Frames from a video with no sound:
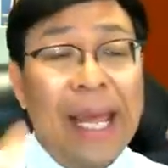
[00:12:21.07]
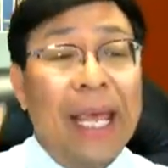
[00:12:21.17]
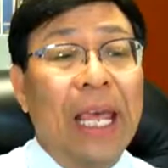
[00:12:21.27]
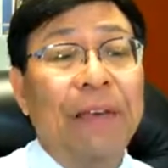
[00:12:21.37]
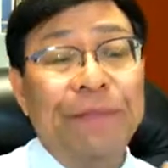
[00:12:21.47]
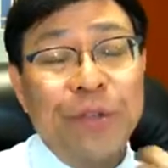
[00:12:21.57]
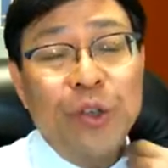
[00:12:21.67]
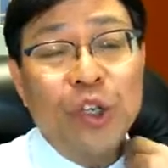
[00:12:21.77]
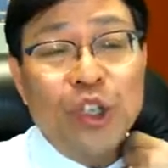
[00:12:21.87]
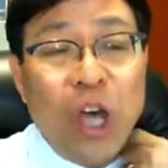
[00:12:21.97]
if
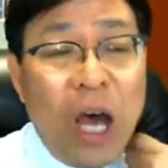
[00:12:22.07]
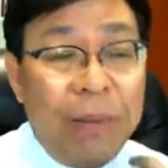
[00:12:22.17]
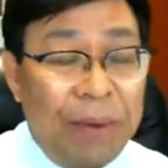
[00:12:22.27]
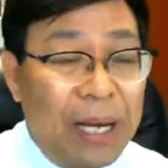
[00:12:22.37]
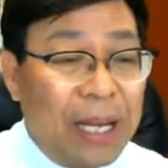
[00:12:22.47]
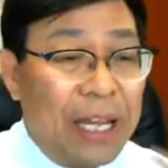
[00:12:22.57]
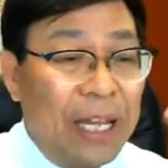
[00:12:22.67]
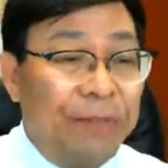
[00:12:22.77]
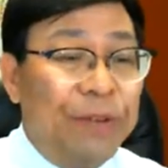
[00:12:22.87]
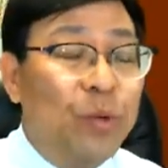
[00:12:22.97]
your job, like
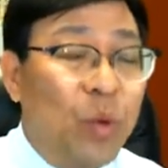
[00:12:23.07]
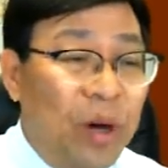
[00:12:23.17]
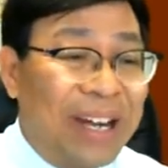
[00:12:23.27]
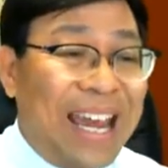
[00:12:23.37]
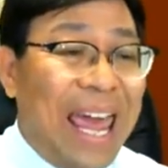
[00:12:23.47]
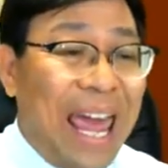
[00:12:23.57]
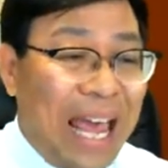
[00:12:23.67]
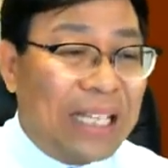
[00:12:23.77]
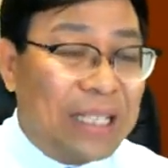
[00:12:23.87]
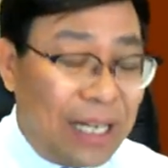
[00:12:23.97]
if you work
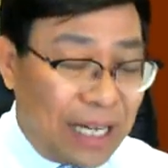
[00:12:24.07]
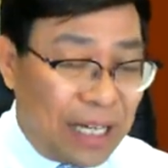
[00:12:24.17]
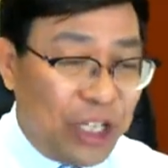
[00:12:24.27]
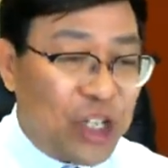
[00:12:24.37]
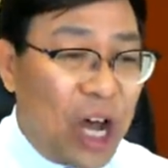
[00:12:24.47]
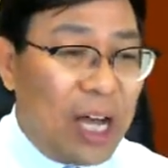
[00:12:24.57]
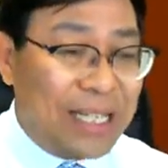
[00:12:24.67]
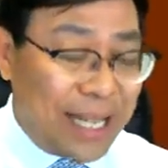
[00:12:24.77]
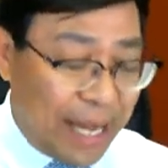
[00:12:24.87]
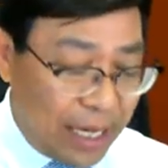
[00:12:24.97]
as like a child
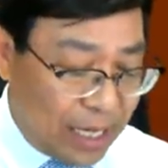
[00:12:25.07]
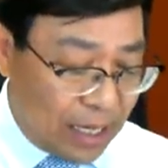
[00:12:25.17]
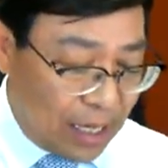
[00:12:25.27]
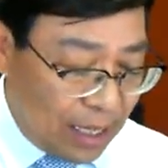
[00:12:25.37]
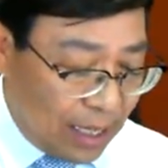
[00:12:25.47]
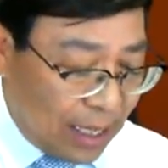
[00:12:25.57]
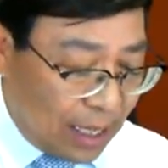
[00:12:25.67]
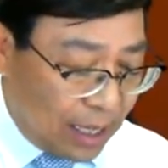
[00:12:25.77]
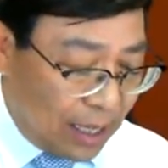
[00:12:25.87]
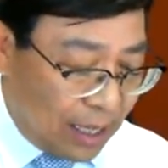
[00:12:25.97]
care
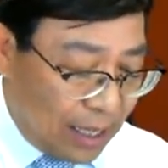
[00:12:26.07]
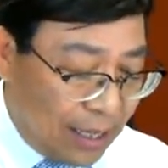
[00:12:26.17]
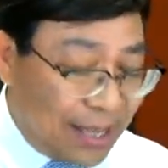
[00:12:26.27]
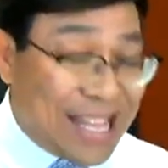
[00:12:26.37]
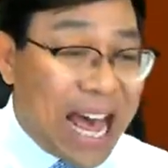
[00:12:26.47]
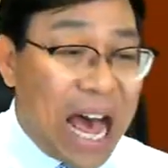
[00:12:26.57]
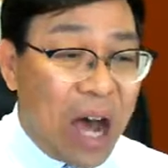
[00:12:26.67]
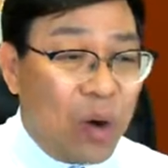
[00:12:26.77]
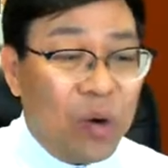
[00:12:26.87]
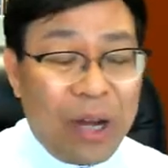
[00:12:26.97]

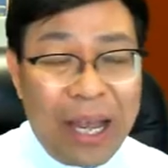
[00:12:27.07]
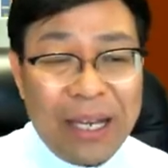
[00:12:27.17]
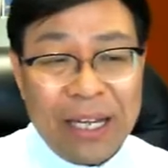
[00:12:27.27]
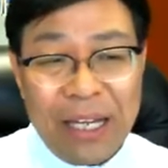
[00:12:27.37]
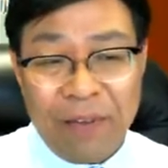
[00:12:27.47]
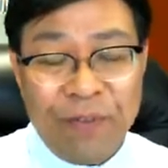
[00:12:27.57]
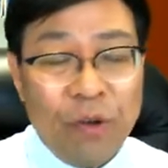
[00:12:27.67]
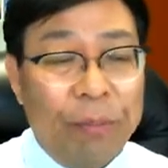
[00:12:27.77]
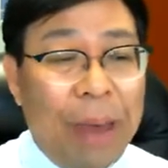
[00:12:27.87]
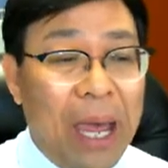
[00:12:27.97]
now, and then if
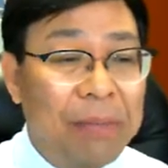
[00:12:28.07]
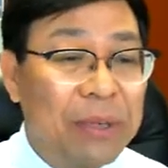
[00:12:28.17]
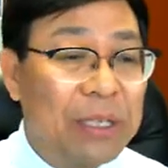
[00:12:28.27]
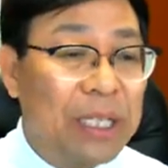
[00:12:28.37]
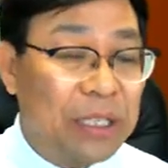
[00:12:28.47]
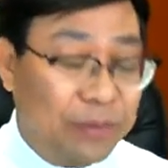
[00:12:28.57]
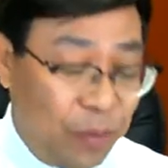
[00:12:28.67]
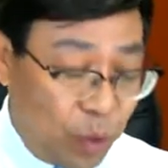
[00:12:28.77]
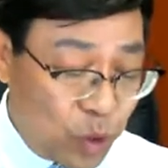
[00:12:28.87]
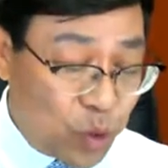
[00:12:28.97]
your payment is
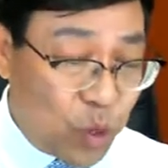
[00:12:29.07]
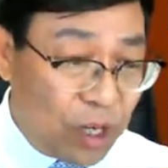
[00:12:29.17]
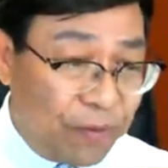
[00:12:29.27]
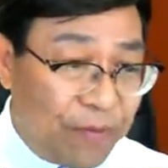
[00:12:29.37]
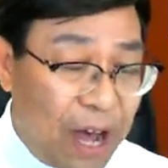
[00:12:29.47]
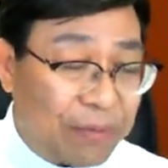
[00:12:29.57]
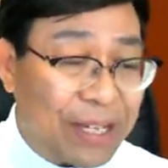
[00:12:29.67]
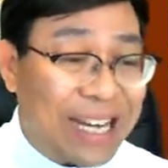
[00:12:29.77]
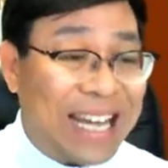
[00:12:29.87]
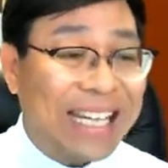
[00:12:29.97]
for
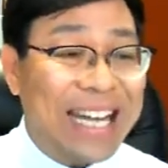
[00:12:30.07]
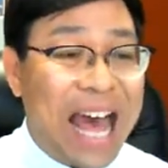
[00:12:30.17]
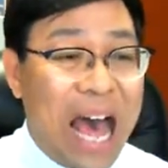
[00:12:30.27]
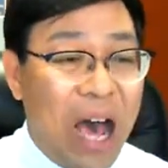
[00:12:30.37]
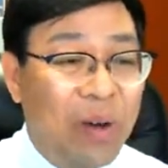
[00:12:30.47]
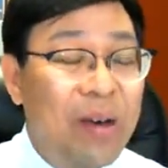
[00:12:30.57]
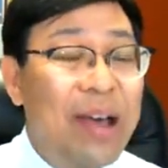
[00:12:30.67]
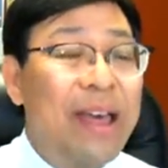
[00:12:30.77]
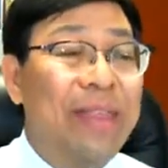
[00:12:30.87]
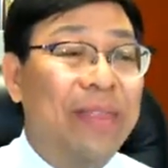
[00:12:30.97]
$25 now,
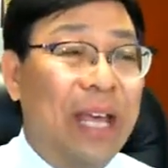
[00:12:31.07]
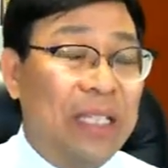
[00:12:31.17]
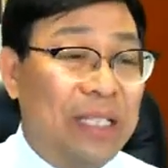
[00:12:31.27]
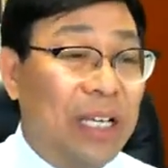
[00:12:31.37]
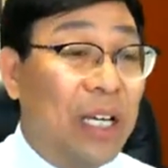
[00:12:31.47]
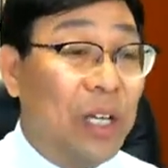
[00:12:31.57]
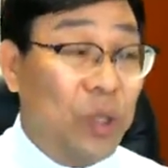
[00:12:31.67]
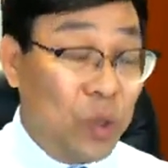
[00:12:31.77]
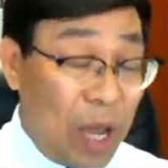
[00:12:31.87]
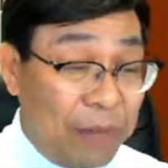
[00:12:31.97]
then
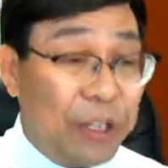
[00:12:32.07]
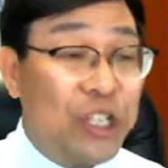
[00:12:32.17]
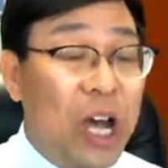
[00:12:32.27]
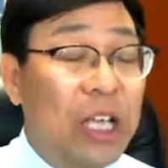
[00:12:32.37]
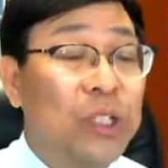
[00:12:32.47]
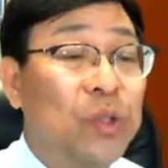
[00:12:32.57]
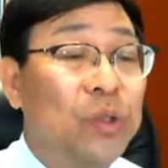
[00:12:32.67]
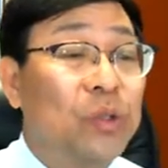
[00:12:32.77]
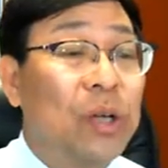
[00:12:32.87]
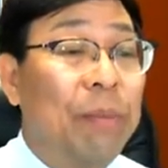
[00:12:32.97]
you have a chance
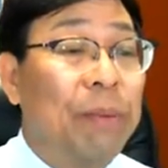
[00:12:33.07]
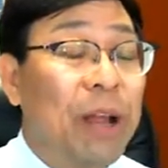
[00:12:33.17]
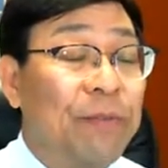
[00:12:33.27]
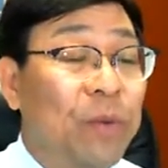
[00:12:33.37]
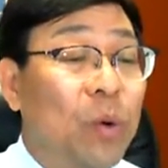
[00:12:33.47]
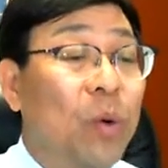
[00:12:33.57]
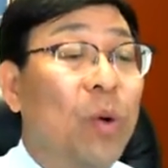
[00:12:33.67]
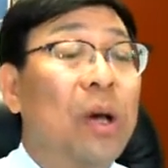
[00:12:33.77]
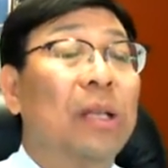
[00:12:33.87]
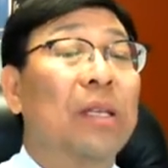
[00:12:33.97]
to apply for
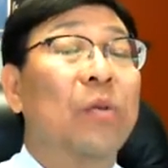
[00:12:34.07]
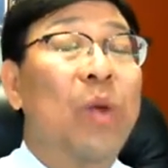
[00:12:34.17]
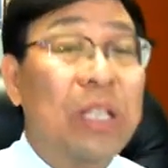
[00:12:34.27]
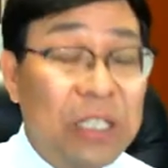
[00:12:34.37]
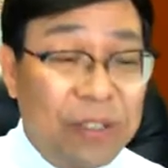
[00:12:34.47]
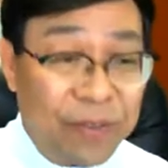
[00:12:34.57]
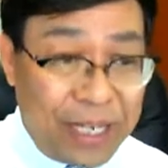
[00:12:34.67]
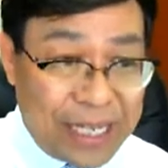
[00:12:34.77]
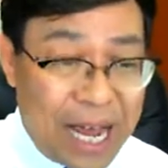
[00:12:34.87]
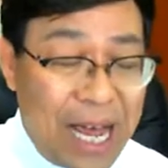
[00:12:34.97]
the residence
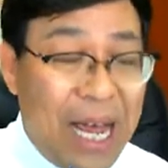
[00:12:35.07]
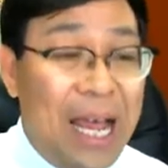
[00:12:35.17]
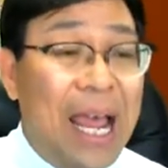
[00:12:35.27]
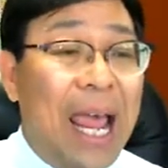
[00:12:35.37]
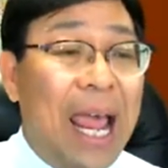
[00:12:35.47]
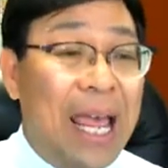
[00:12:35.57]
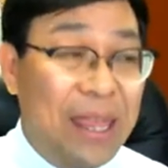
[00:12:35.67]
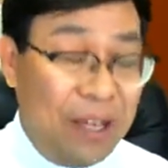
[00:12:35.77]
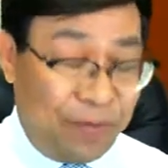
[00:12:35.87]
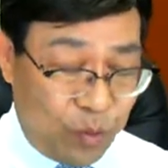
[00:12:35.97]
visa in
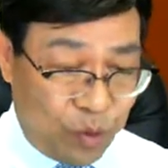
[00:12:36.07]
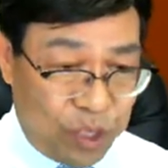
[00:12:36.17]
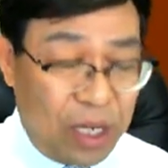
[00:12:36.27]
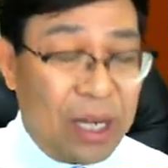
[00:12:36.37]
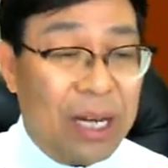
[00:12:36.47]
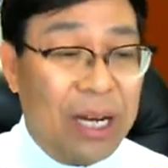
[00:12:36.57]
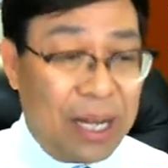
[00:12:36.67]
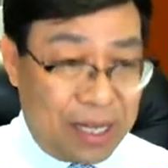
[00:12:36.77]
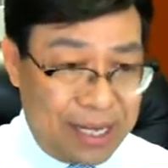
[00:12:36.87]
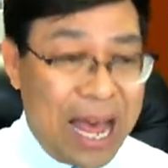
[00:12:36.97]
the future,
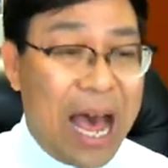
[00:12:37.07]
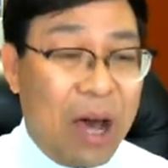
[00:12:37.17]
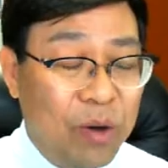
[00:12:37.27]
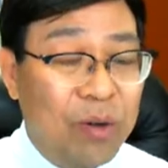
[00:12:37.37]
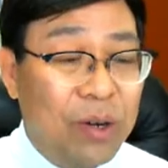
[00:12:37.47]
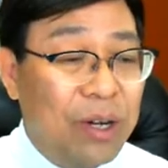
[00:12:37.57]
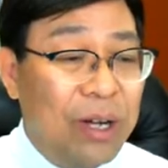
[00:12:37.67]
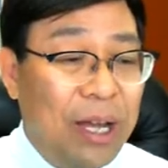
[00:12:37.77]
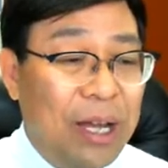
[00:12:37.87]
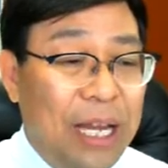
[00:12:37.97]
like now.
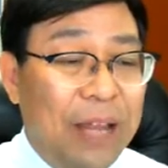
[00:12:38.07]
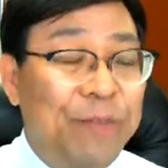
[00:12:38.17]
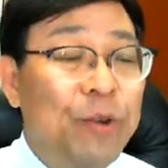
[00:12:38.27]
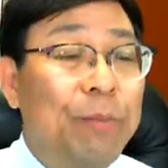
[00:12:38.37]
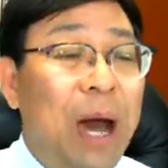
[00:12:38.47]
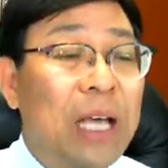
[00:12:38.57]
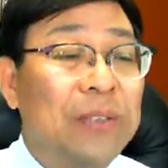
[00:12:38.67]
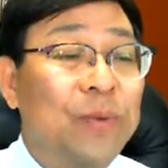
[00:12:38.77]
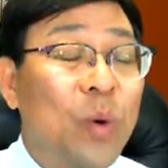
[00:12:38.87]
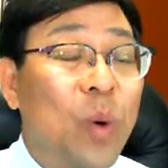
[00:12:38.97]
If you pass
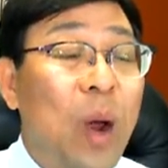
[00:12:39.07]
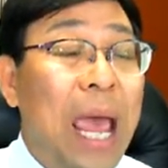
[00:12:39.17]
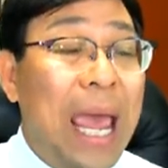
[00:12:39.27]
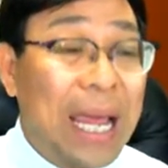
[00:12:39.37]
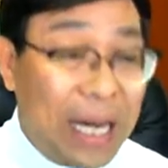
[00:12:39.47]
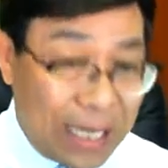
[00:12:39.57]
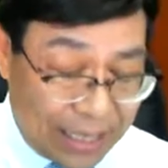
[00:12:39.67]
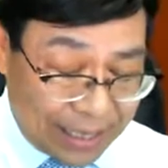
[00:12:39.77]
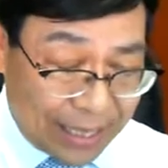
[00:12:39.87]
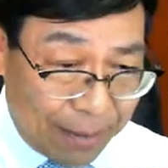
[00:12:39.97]
for English
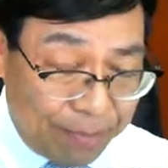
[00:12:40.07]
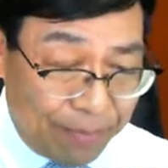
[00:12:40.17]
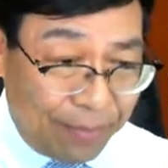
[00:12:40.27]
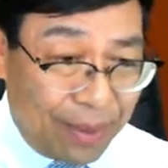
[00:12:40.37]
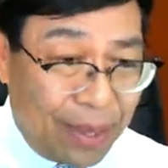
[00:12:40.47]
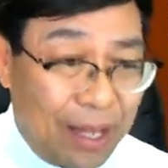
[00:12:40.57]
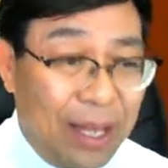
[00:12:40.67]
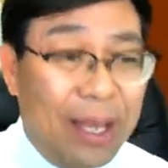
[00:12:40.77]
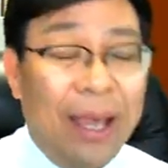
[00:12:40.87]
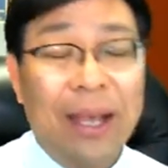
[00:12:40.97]
exam,
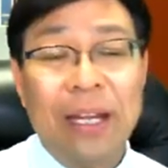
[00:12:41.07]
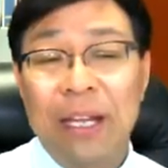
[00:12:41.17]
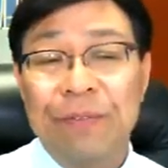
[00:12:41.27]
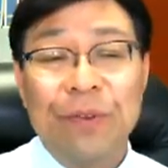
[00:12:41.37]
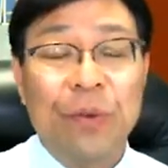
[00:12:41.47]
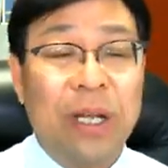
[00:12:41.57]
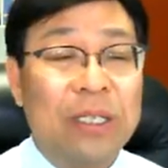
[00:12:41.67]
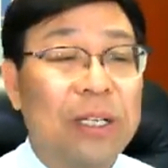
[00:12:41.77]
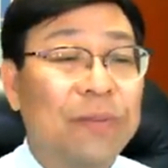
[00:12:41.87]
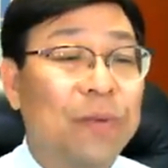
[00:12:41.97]
and if you got
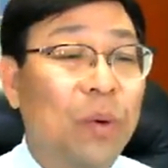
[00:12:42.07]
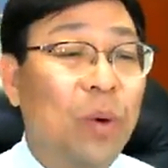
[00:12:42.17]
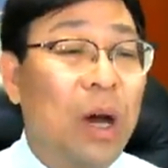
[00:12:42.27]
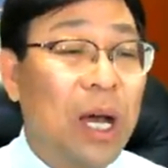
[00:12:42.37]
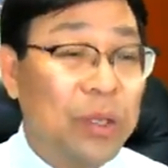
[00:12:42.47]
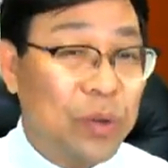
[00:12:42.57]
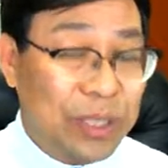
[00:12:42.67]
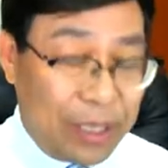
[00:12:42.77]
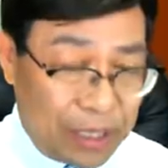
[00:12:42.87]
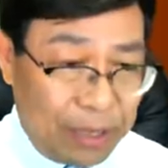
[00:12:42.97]

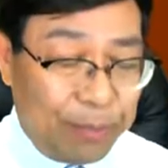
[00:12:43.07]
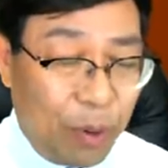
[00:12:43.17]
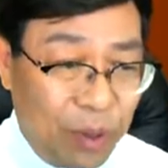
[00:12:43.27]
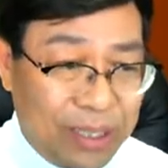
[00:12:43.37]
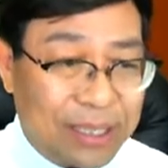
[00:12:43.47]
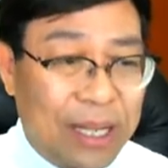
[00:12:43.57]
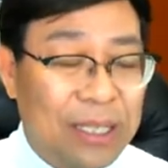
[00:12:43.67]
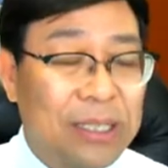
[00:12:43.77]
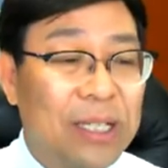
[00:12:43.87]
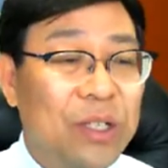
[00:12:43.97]
460 points, then
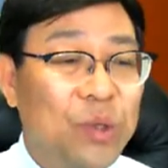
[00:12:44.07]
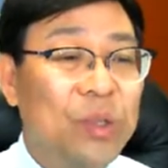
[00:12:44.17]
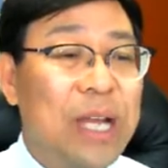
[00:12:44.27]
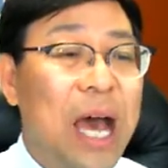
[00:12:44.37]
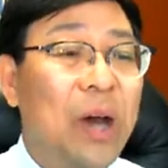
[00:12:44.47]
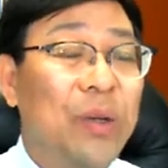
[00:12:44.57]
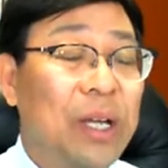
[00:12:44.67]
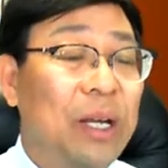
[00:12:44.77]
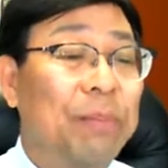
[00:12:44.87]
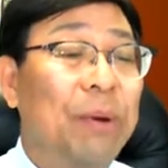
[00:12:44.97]
you
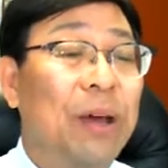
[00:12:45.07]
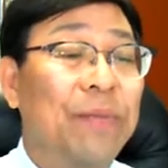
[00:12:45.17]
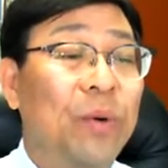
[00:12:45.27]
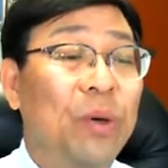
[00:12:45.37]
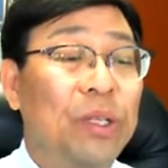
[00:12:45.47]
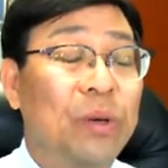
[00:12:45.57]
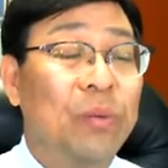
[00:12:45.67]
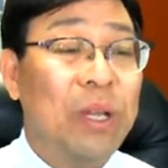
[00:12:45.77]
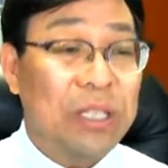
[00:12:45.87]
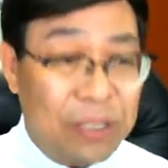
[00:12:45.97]
can apply for the
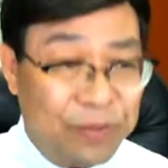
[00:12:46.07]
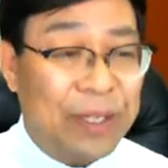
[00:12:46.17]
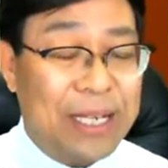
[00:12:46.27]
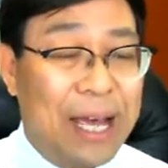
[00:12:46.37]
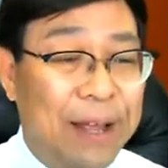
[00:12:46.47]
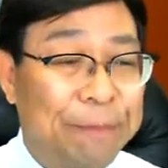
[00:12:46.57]
residence visa.